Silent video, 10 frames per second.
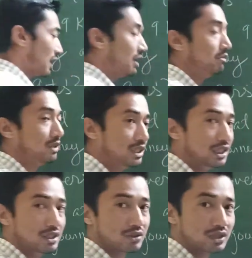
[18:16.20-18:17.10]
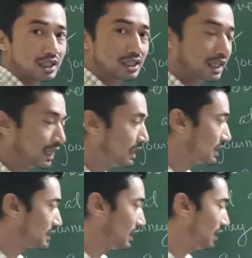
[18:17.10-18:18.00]
time t. So they are taking
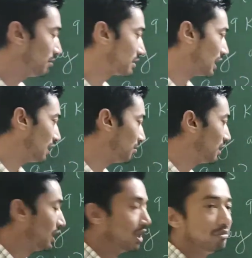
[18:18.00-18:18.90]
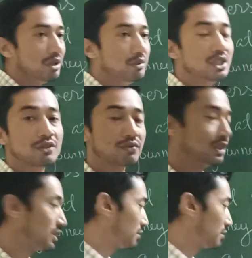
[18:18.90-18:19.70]
the same time, maybe different